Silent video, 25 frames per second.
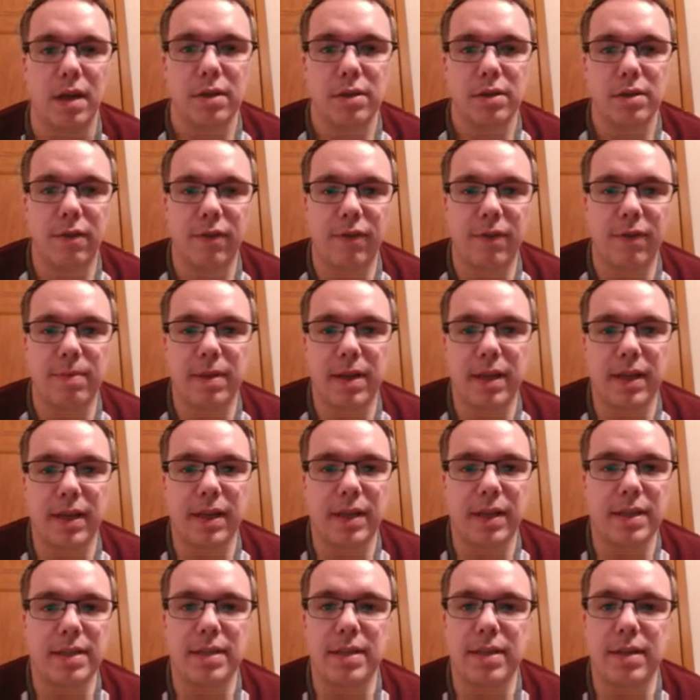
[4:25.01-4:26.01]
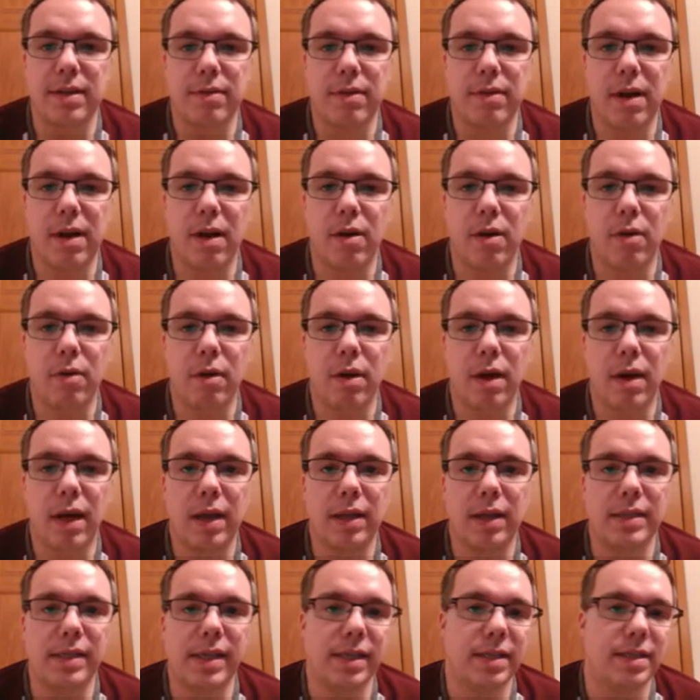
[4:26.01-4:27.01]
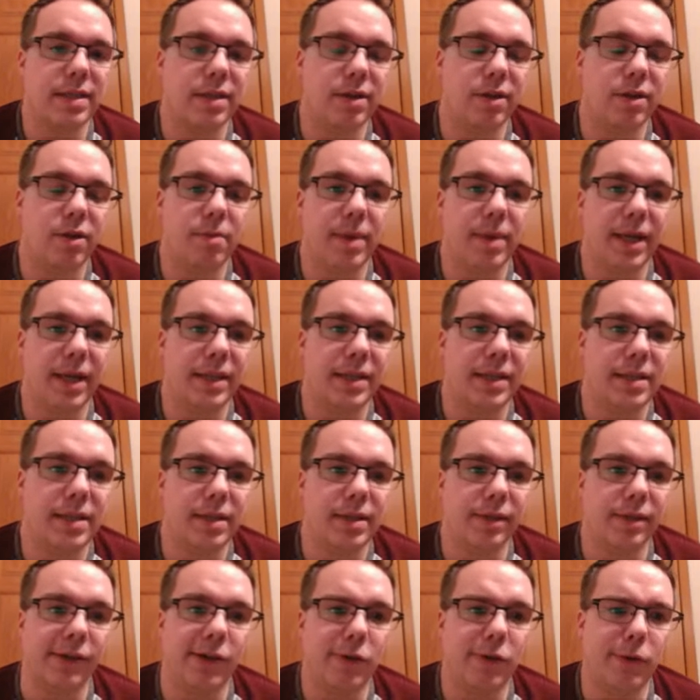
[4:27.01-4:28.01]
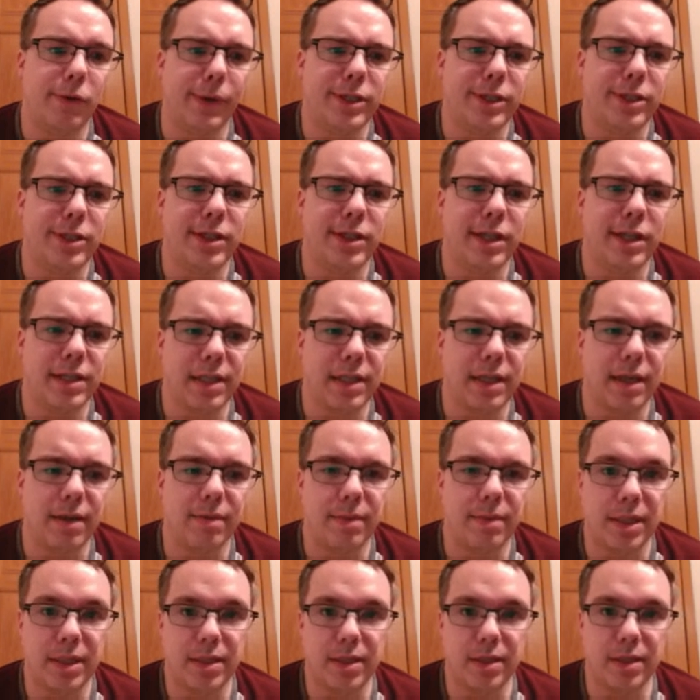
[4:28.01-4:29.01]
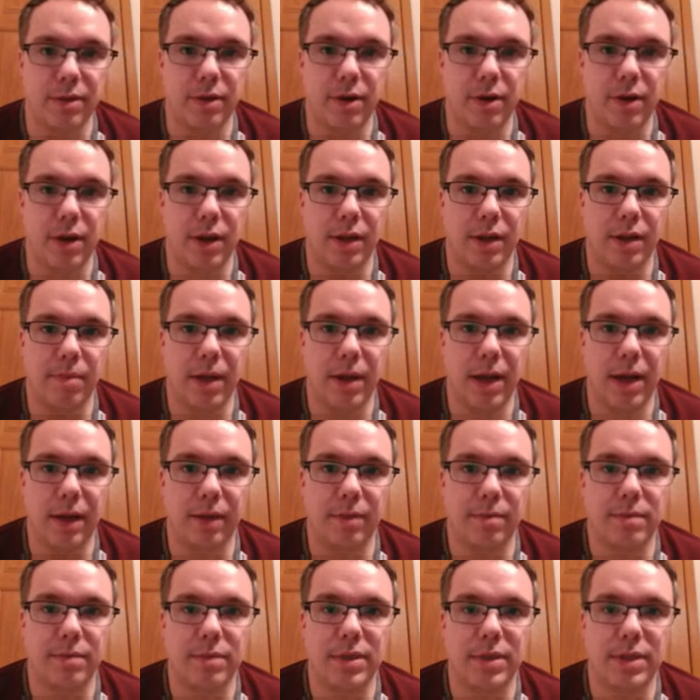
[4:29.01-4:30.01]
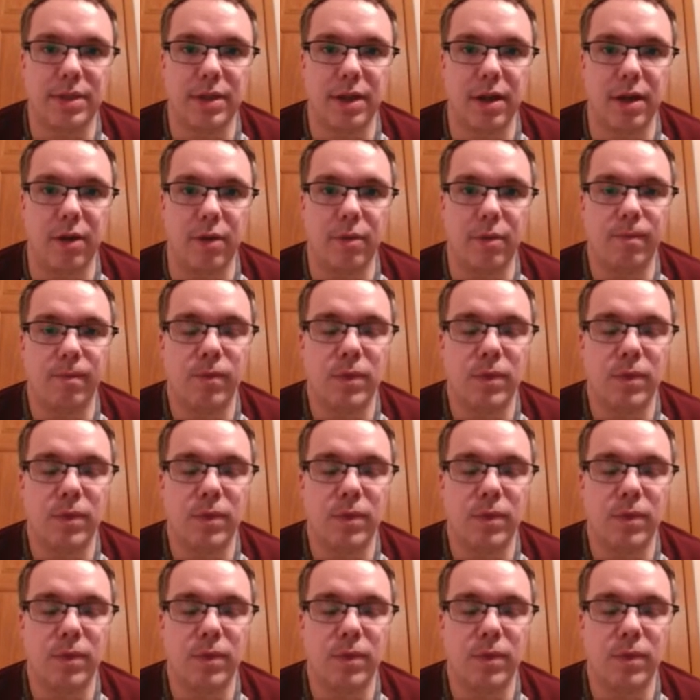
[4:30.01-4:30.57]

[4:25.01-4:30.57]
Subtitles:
So if I plug in a 0, I'll get 0 minus 0, which does get me 0 on the bottom. So